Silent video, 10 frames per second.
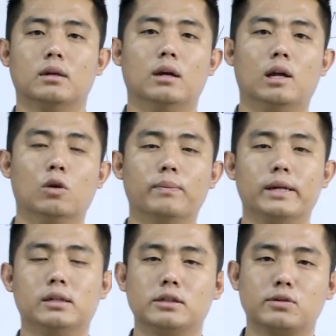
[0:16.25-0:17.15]
Hello, my
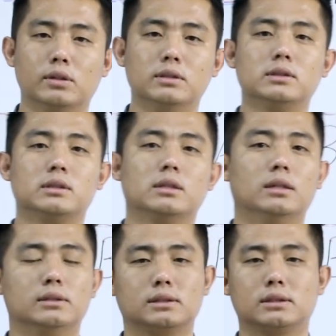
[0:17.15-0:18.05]
dear students.
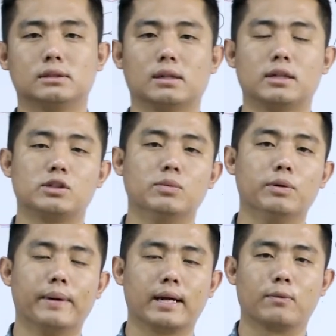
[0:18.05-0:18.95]
It's nice to be
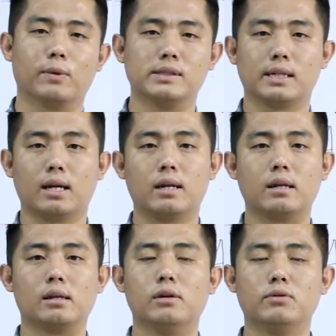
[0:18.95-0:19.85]
back once again.
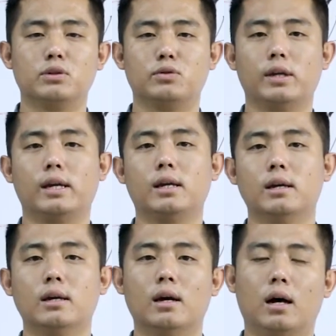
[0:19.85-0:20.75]
Even today,
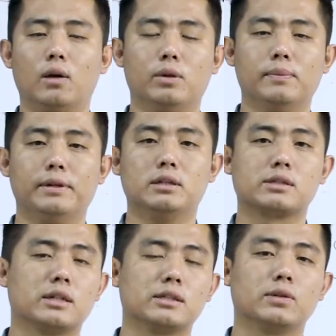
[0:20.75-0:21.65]
I will be
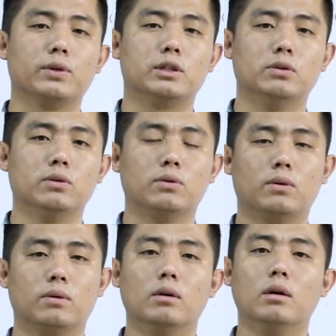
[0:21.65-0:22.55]
discussing with
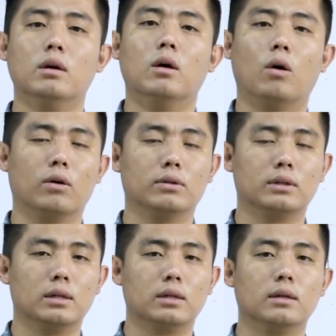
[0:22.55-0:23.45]
you
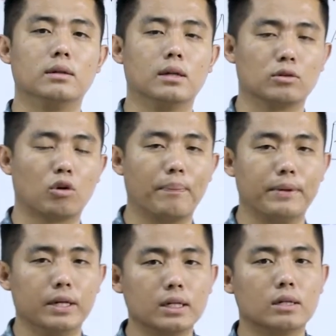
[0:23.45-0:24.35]
on the
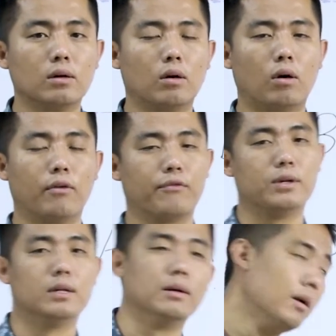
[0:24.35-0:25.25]
topic
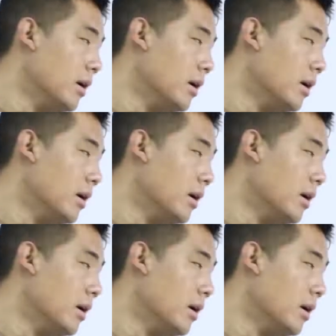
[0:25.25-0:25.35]
of